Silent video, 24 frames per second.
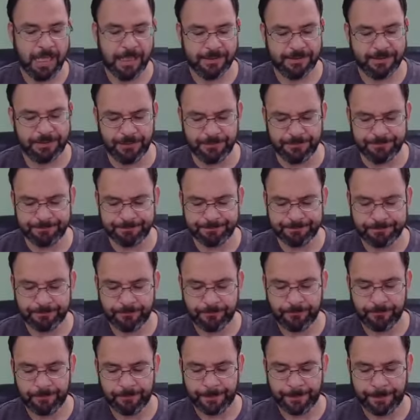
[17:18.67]
So
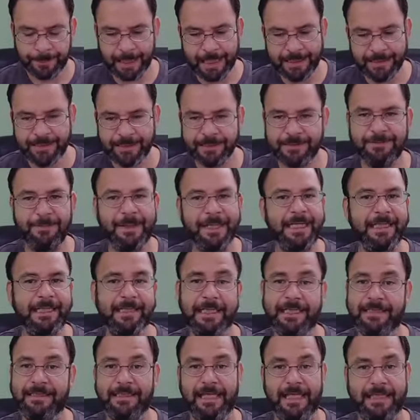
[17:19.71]
it's just many
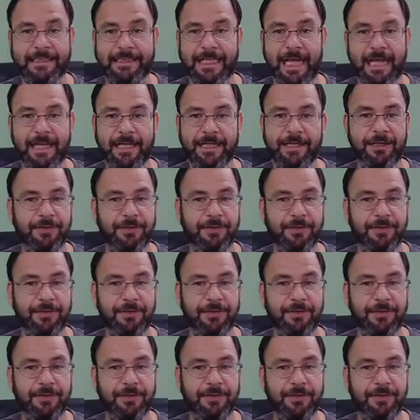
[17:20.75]
things like that.